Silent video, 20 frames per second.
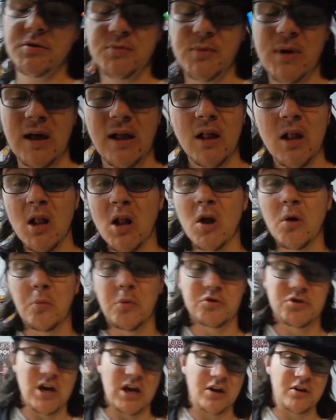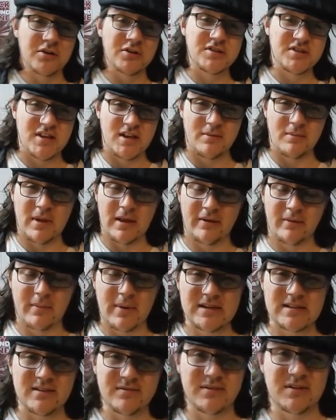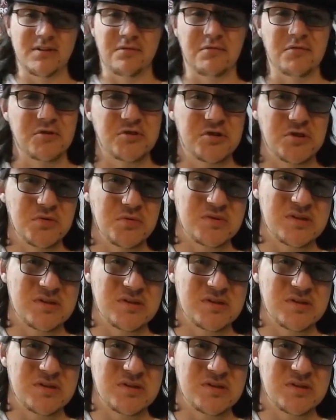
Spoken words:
as well, which I couldn't tell a massive difference to